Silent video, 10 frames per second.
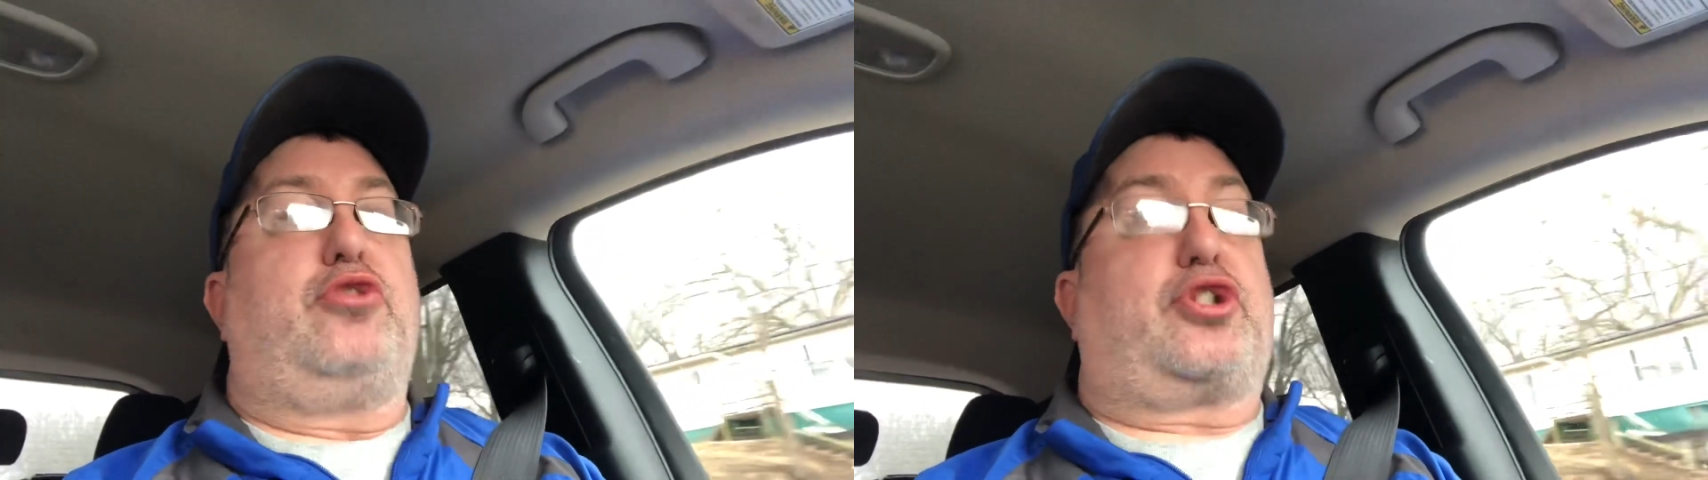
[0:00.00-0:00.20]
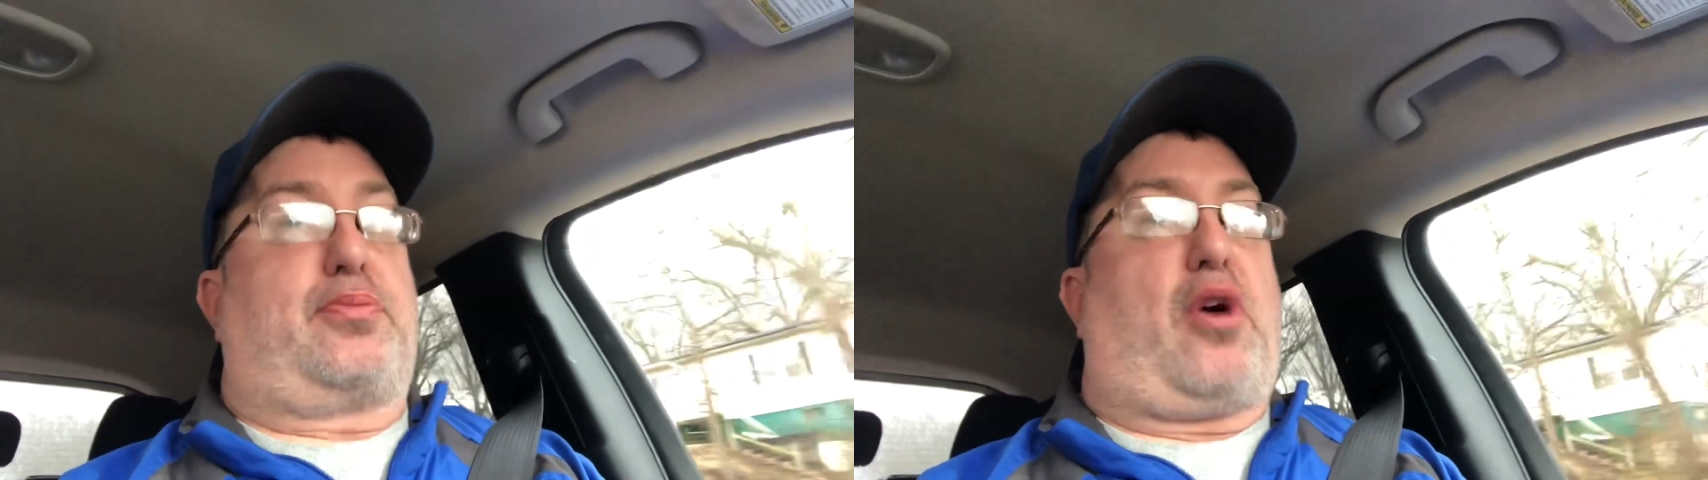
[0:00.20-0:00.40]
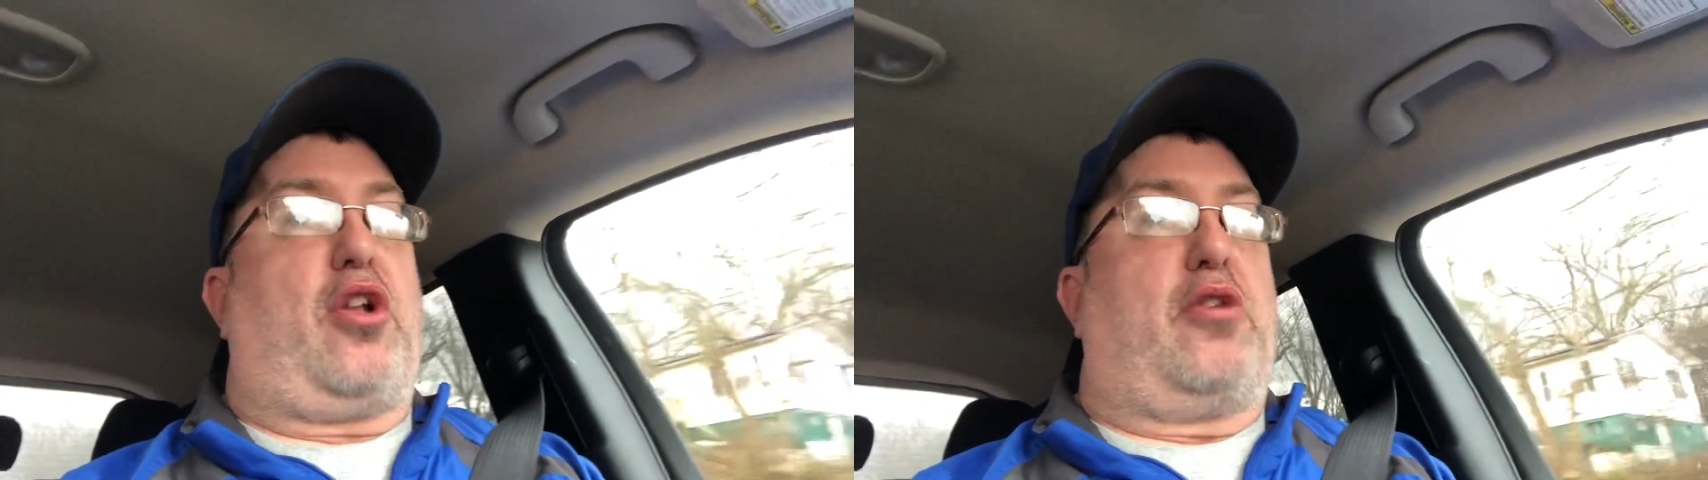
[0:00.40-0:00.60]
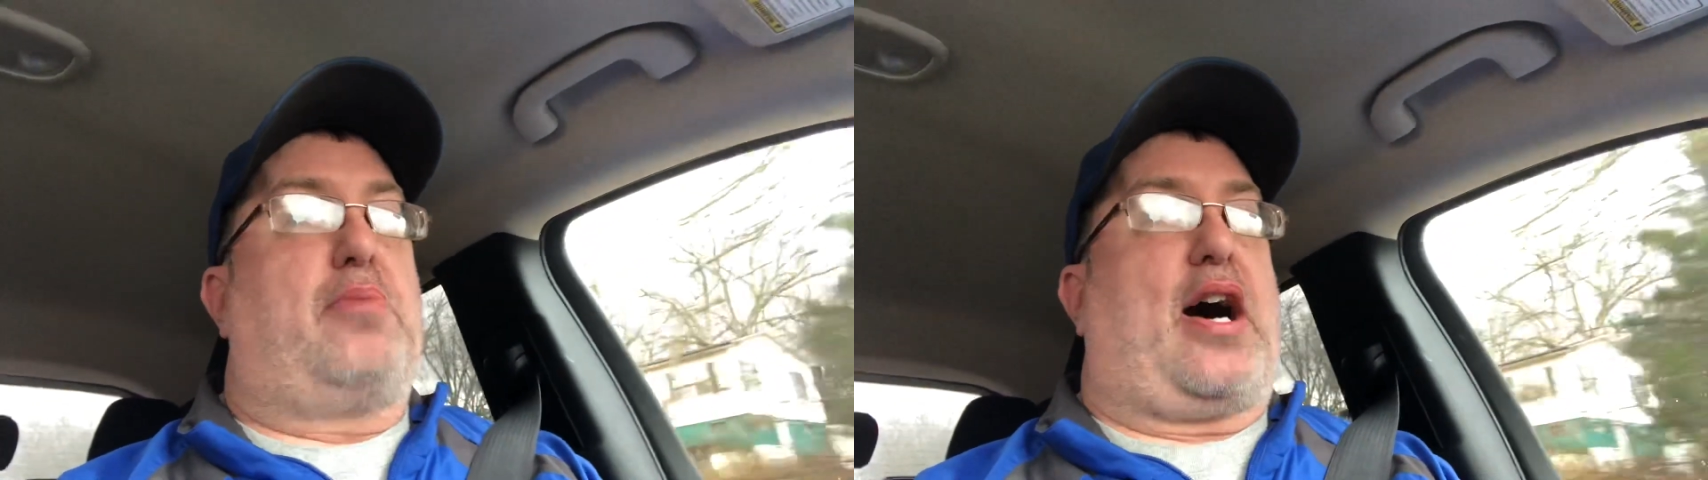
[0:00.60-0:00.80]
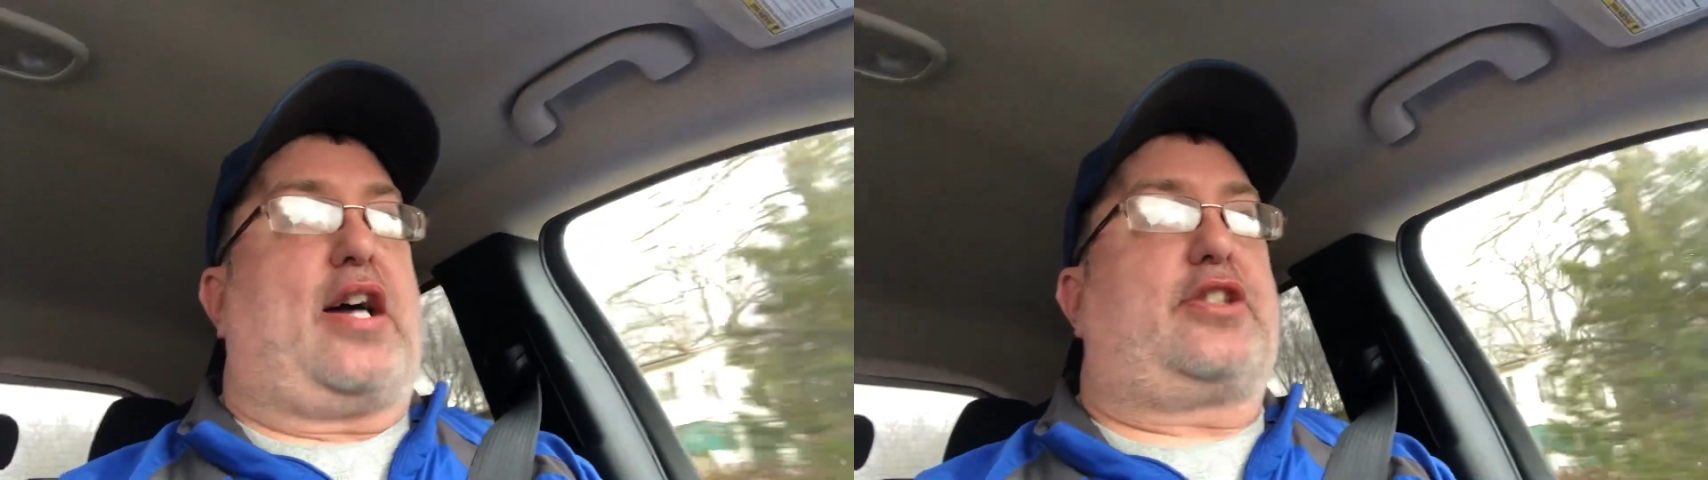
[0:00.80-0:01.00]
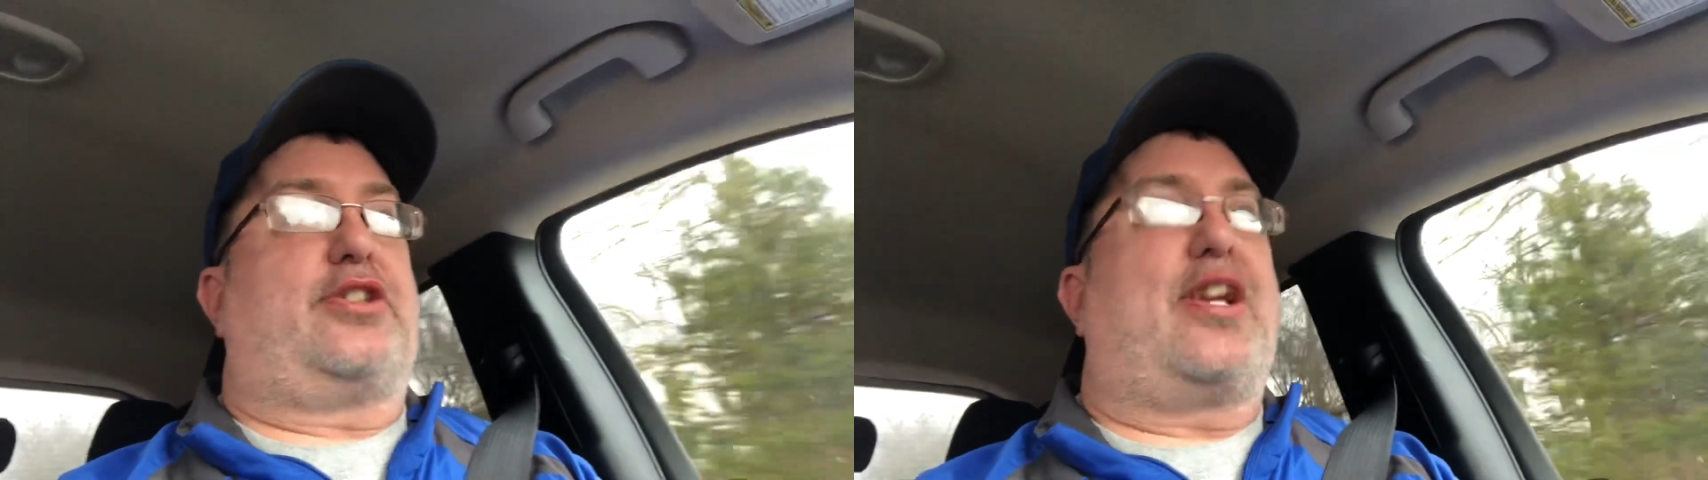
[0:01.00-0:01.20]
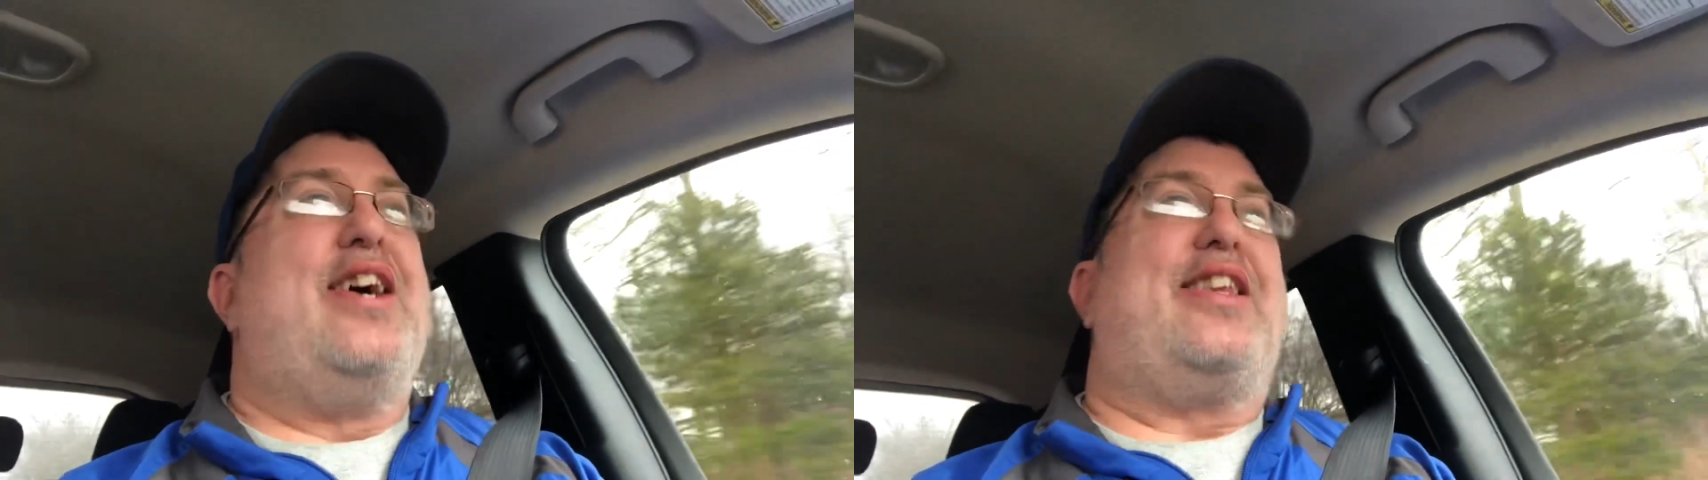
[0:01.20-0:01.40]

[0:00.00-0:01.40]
smaller boxes